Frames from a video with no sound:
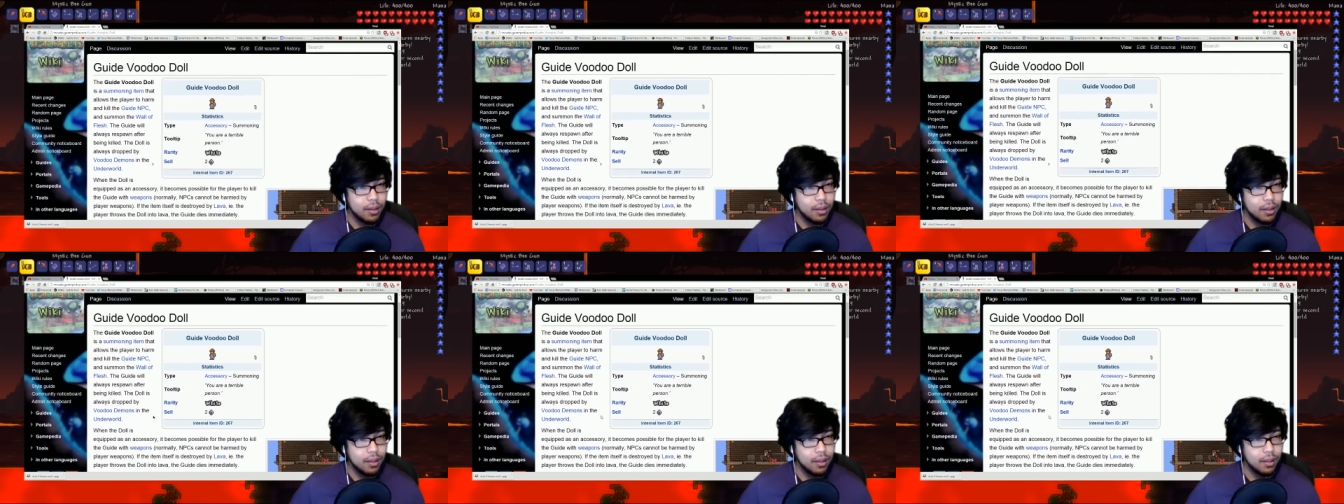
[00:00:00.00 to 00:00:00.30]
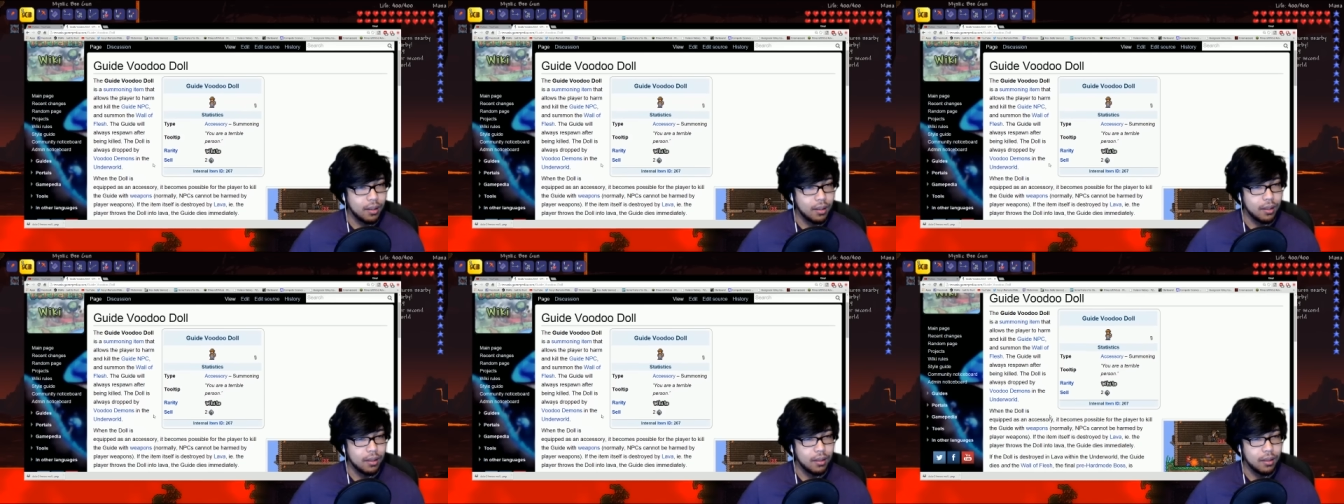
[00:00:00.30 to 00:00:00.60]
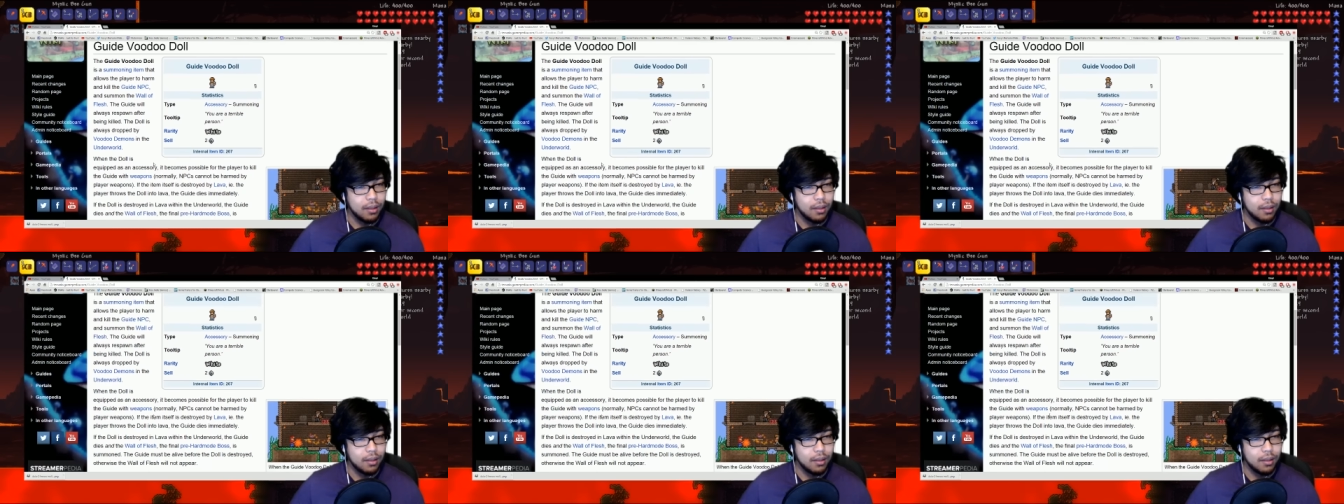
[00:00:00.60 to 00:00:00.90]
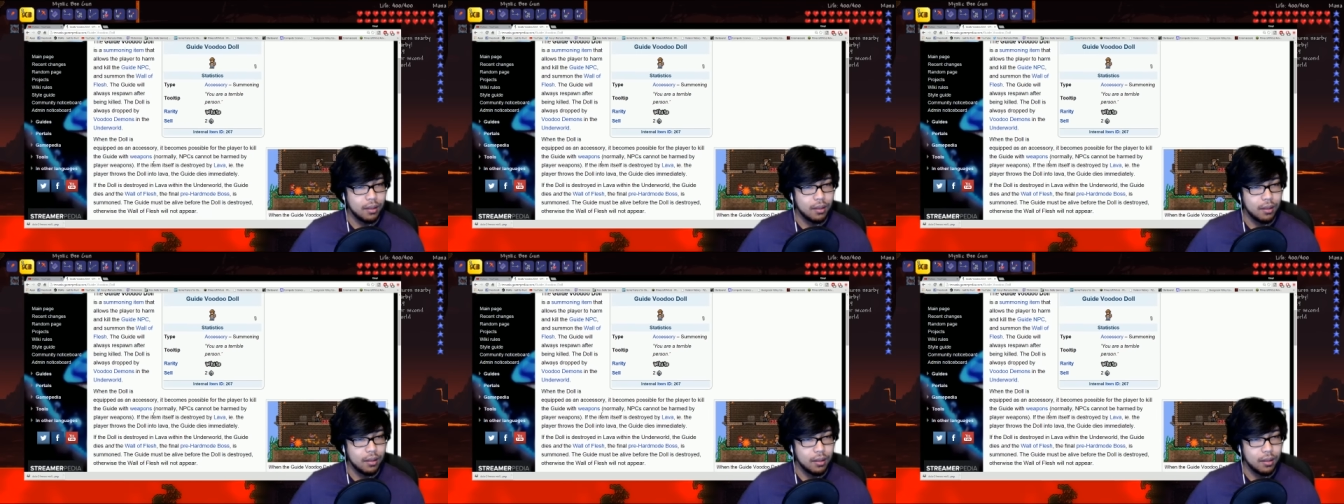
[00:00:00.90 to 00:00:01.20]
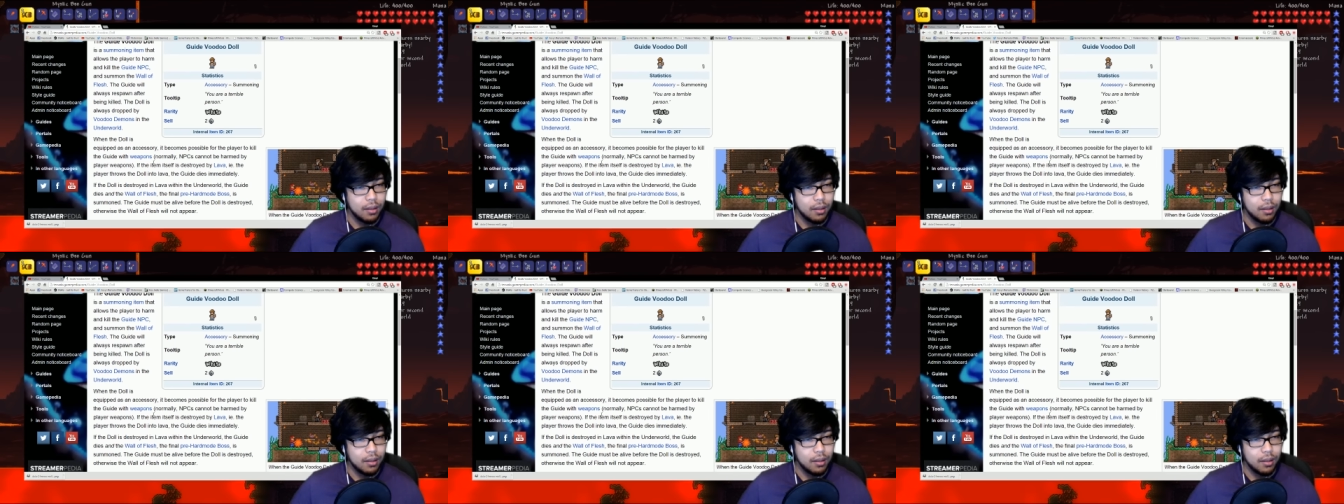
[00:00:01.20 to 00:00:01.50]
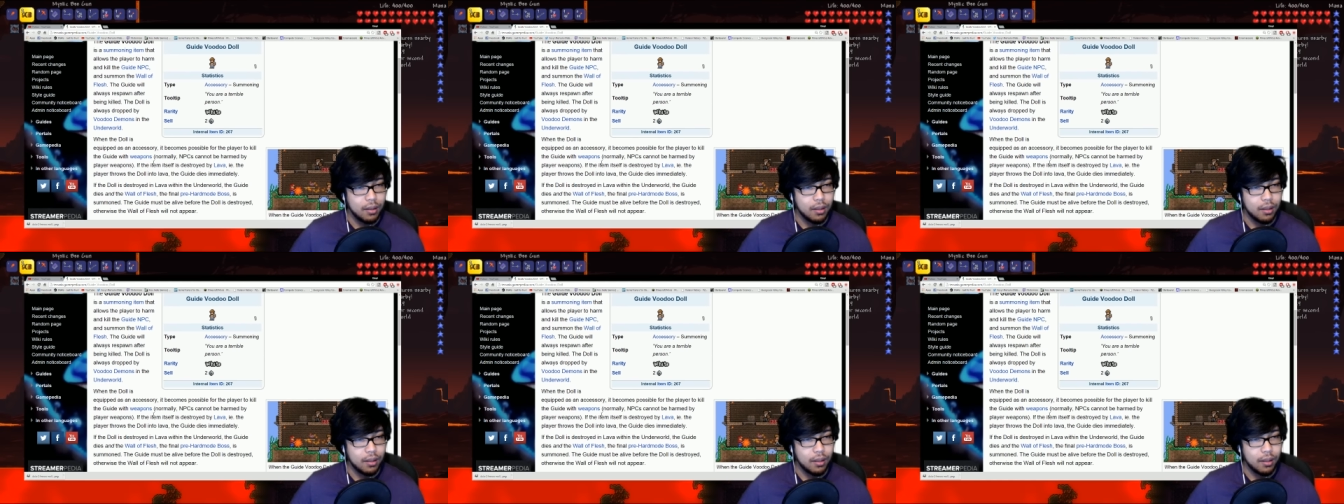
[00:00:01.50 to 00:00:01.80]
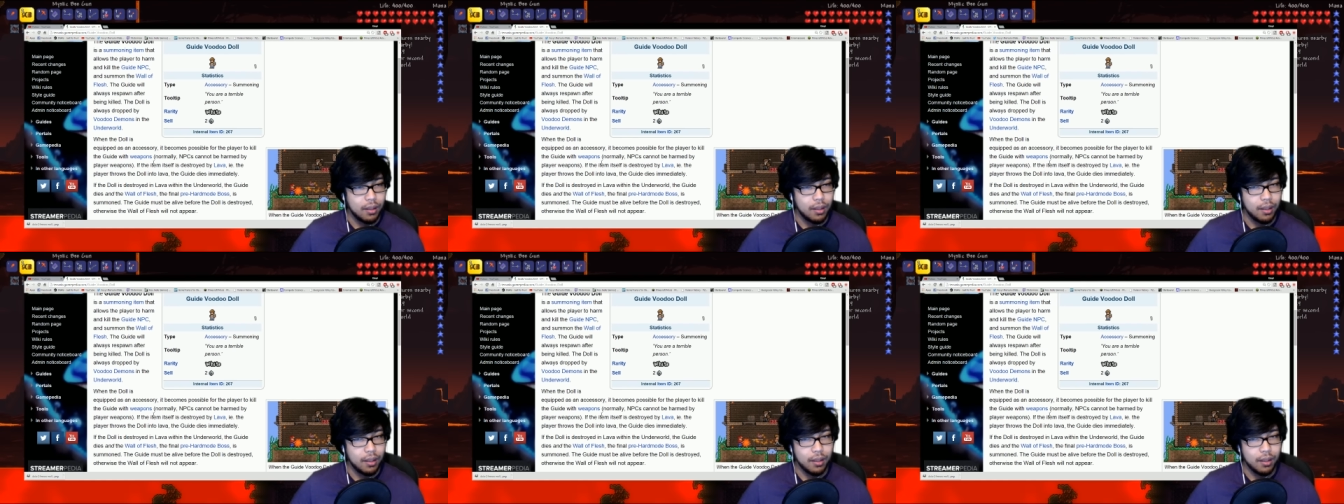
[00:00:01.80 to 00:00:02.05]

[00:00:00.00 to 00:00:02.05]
Huh. Alright,